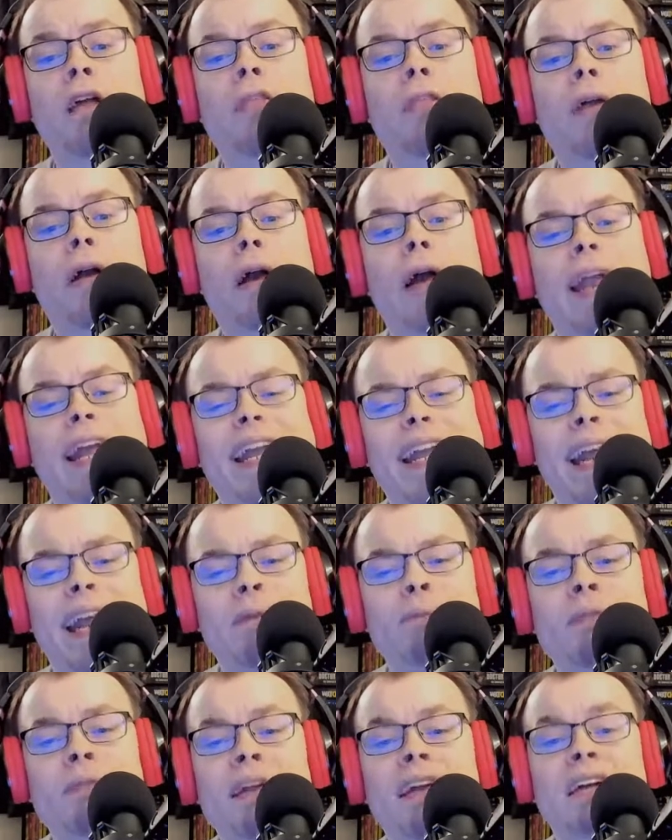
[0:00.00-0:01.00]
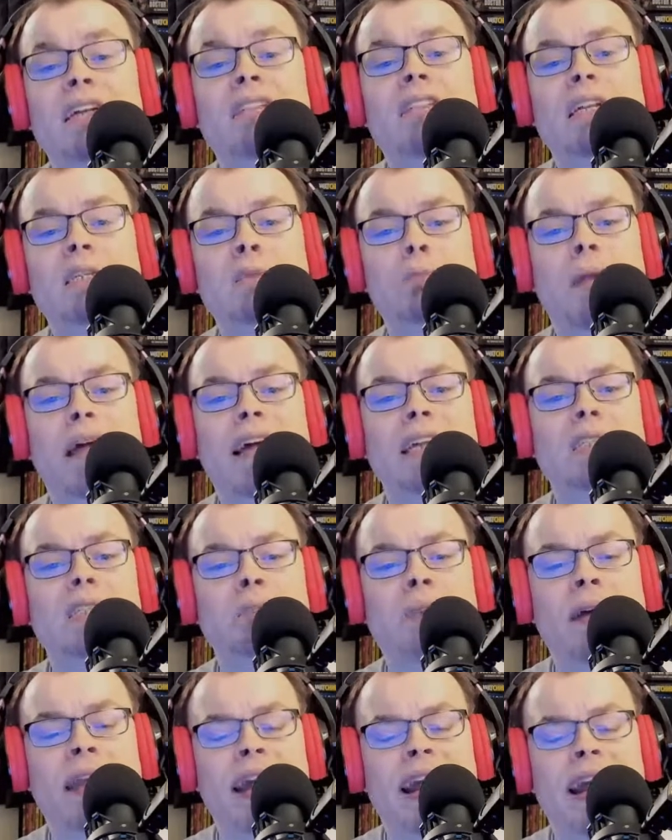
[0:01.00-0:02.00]
They're going to keep this plate
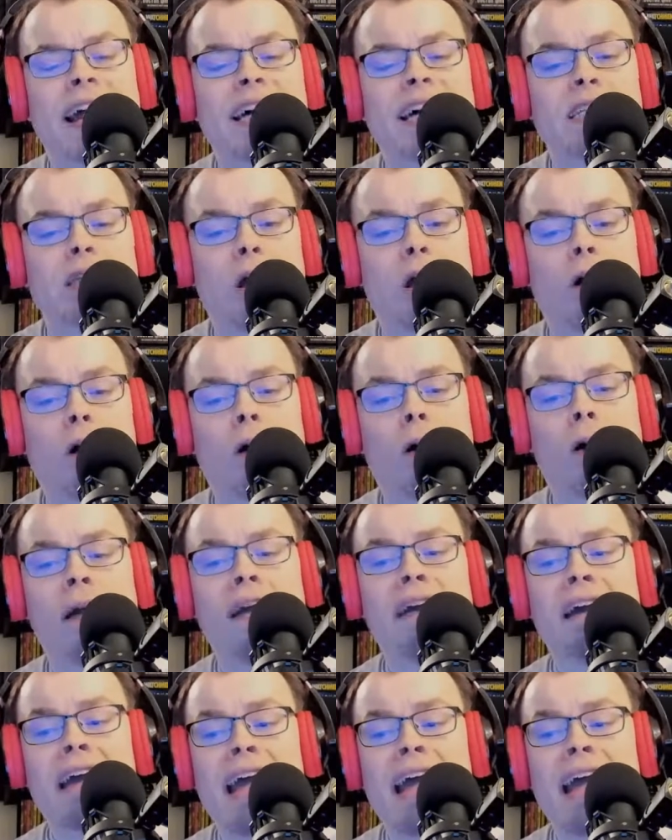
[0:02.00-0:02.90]
spinning as long